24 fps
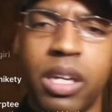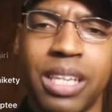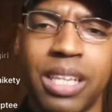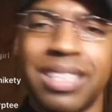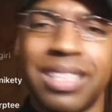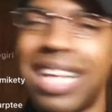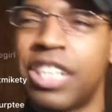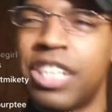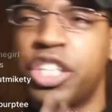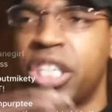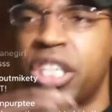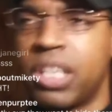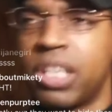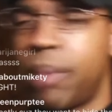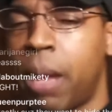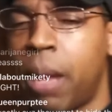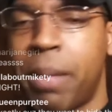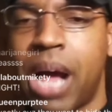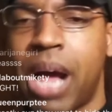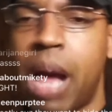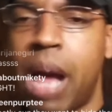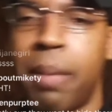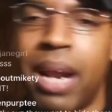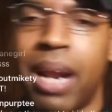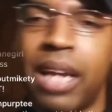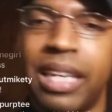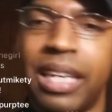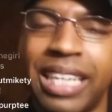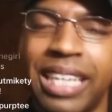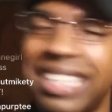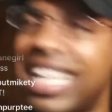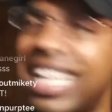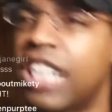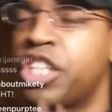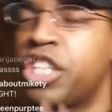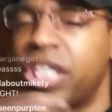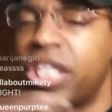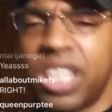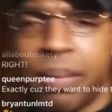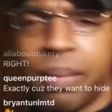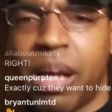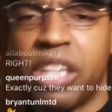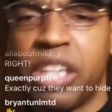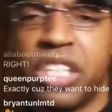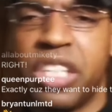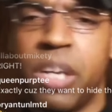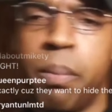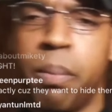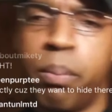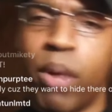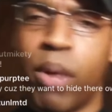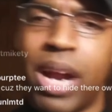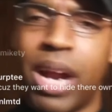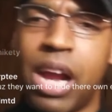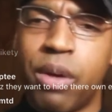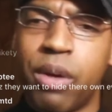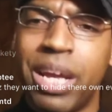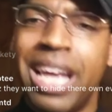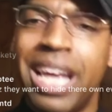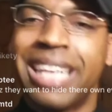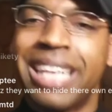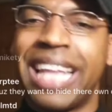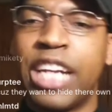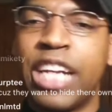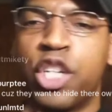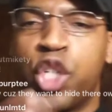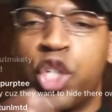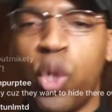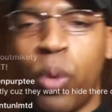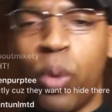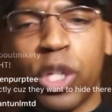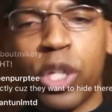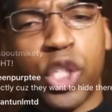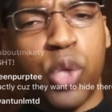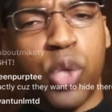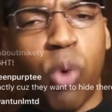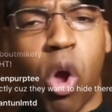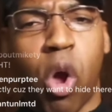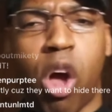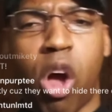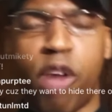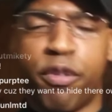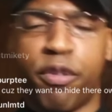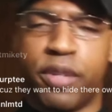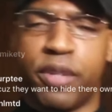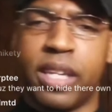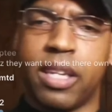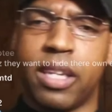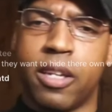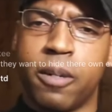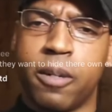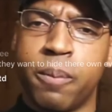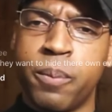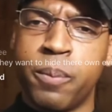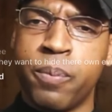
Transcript: It's not just about Muhammad Ali. It's not just about Jim Brown. They do it too often.